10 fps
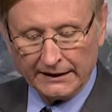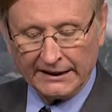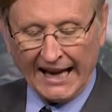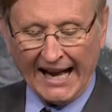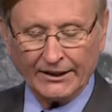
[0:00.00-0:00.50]

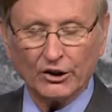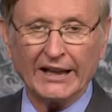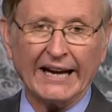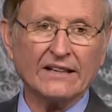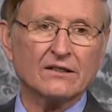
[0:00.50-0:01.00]
Daniel
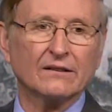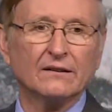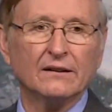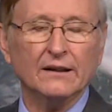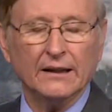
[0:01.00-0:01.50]
8
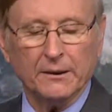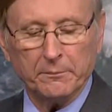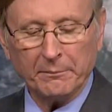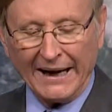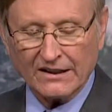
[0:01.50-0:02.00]

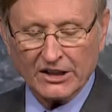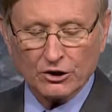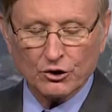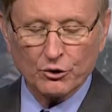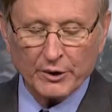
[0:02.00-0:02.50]
makes
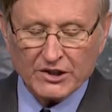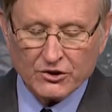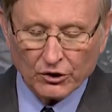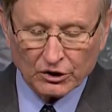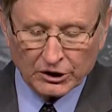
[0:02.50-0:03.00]
it
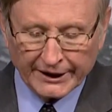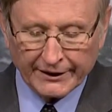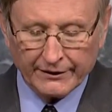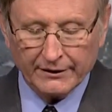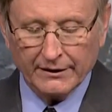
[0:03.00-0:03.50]
crystal
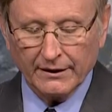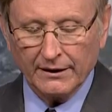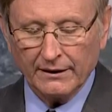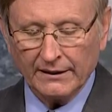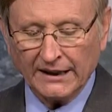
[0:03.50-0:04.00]
clear
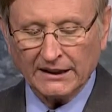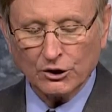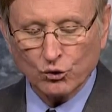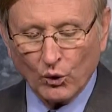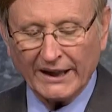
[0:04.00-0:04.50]
that the
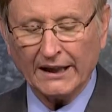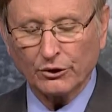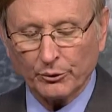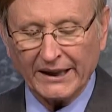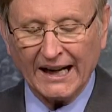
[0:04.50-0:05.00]

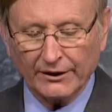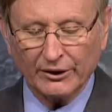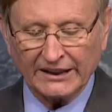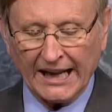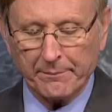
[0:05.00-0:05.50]

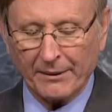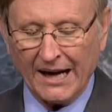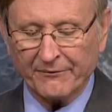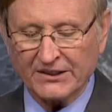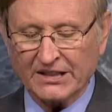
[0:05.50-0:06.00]
2300-day
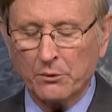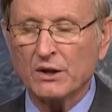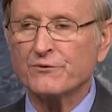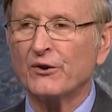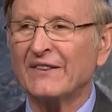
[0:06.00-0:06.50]
prophecy
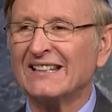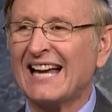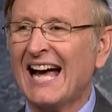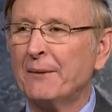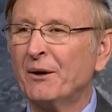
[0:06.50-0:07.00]
was for the
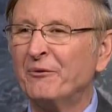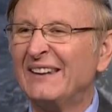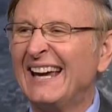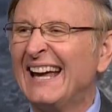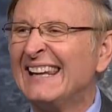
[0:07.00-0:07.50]
time of
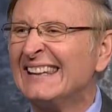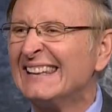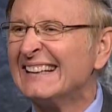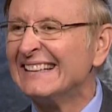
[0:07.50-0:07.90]
the end.